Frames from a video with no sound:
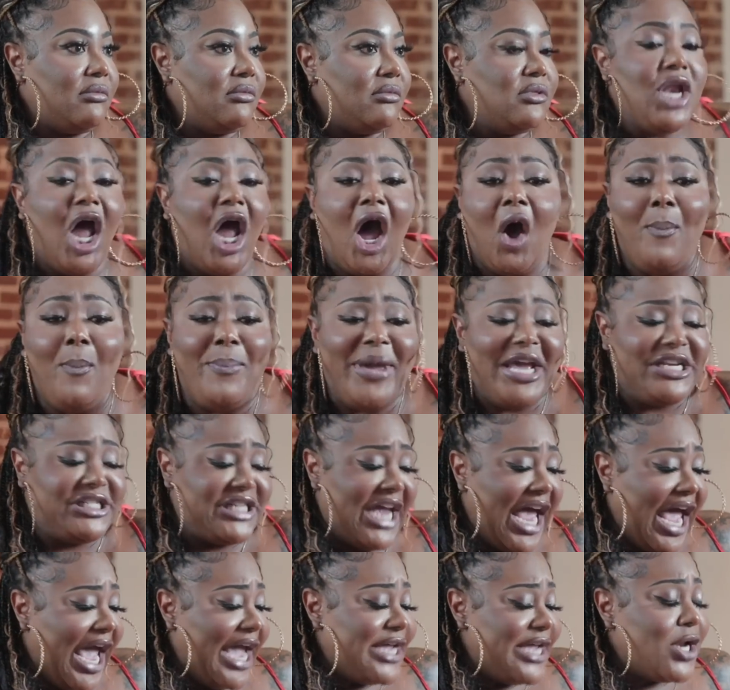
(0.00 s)
No, bitch,
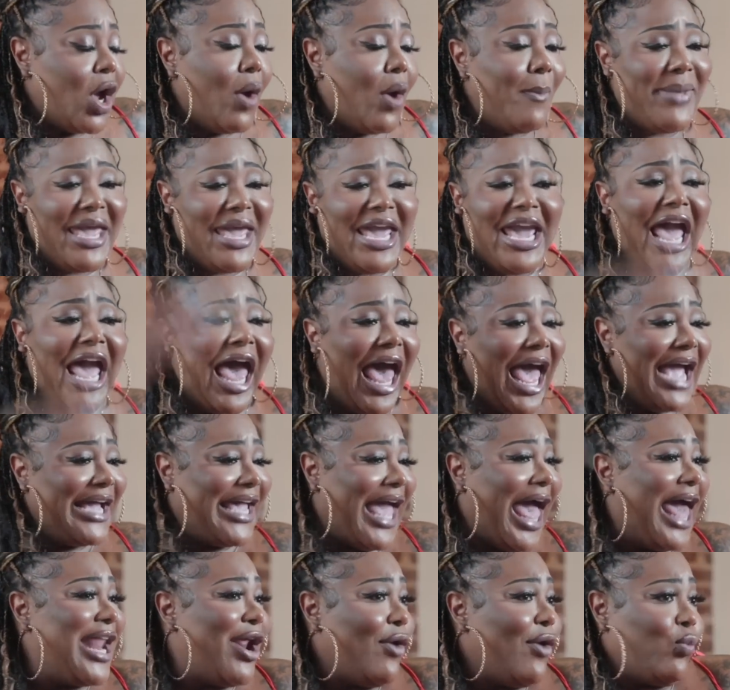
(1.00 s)
I ain't no man. I
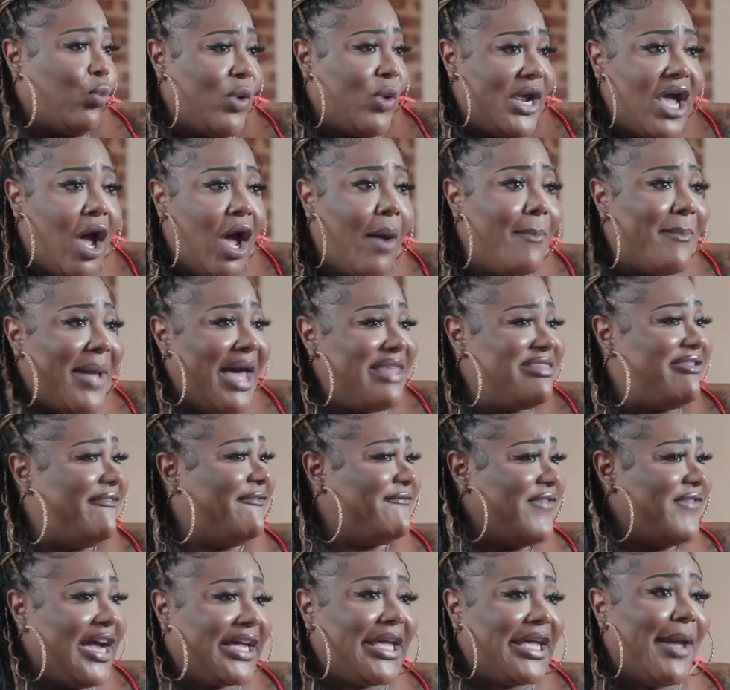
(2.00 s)
got a real
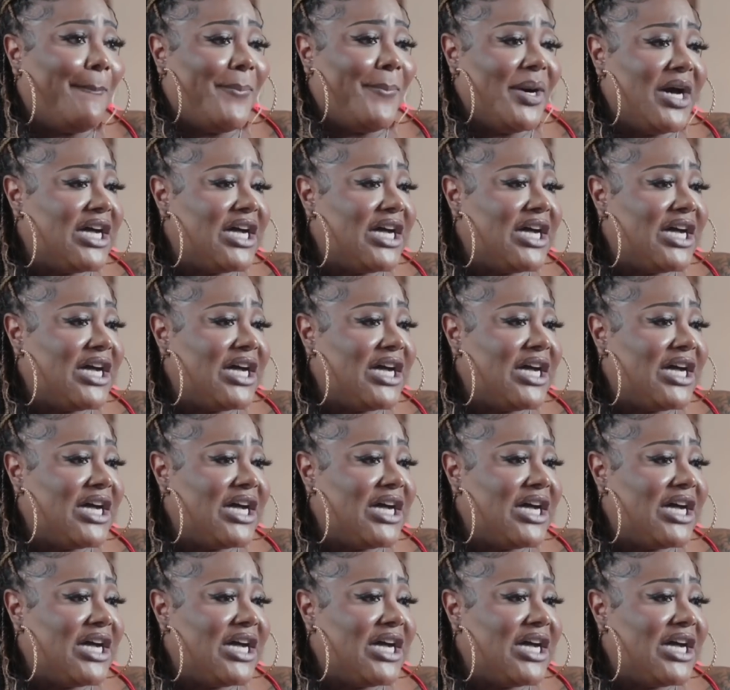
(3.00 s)
motherfucking.